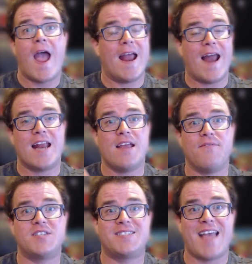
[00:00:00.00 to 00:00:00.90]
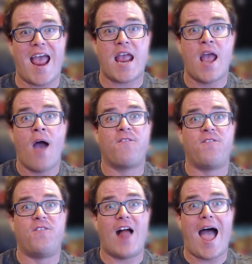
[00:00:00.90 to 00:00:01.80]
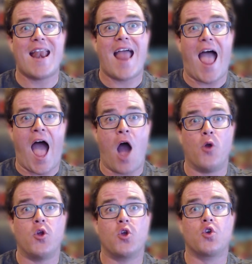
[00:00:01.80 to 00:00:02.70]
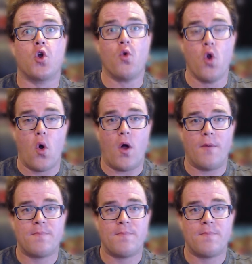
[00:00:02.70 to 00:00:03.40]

and I'd even say flat out cruel.